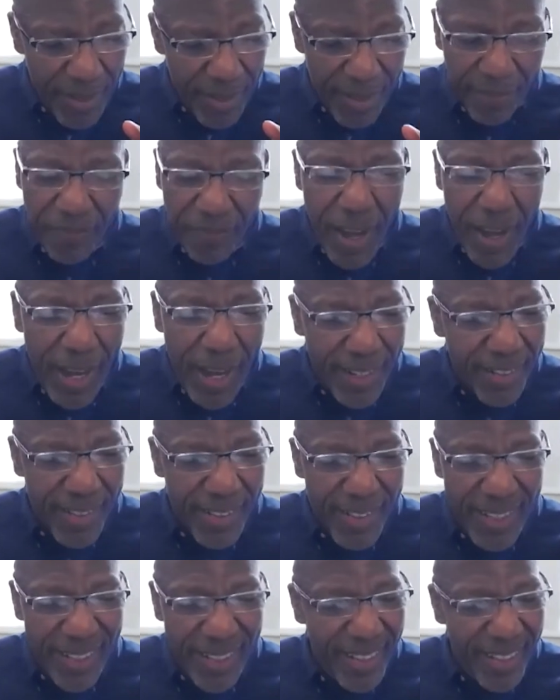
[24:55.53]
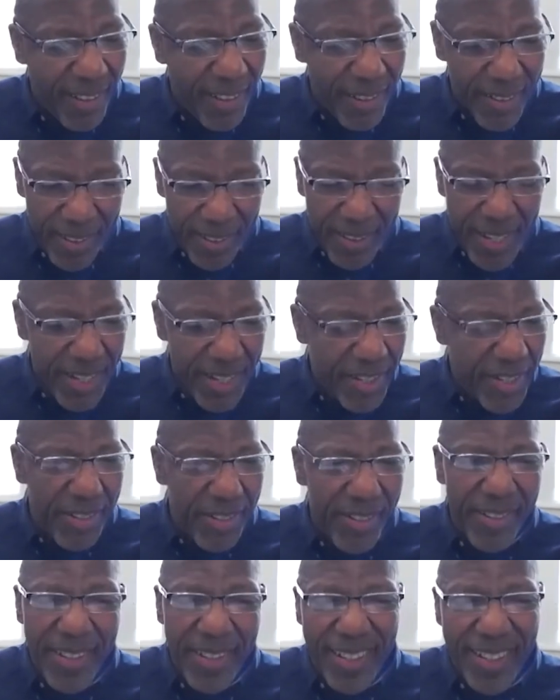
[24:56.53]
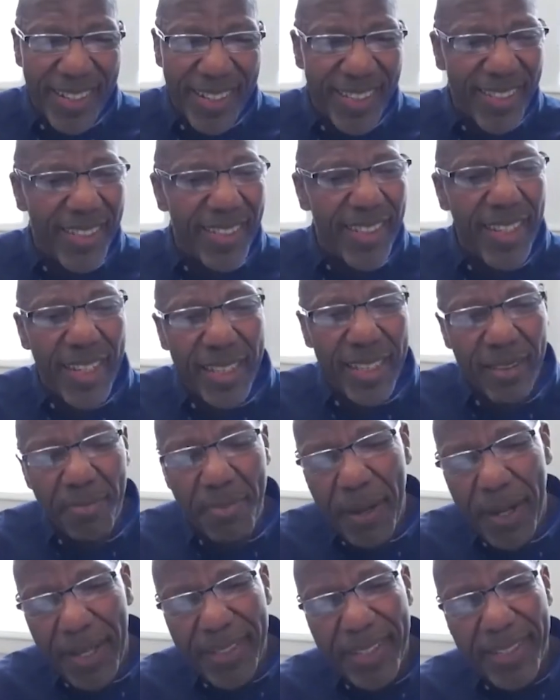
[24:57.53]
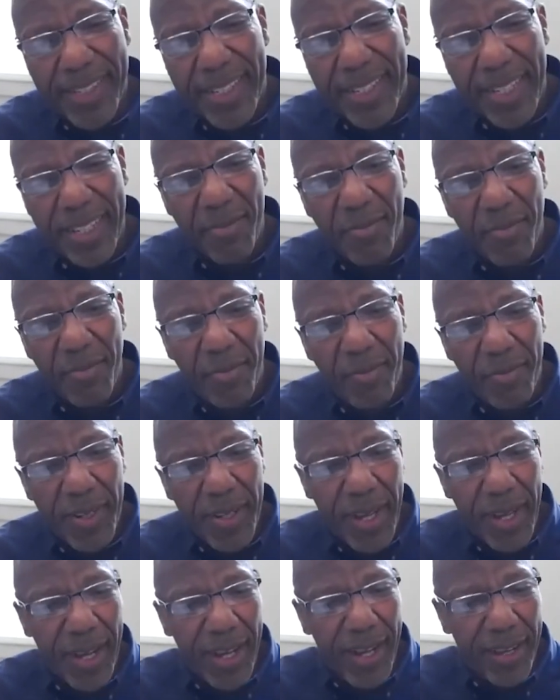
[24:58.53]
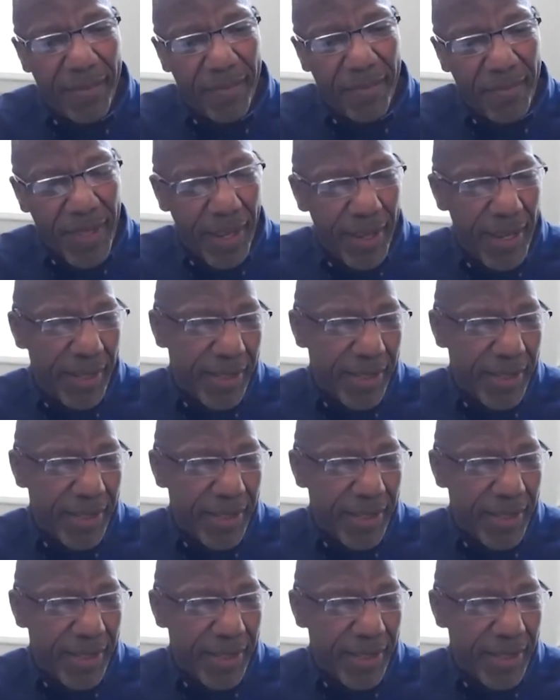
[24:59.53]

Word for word: the faculty or the teacher is is punishing um,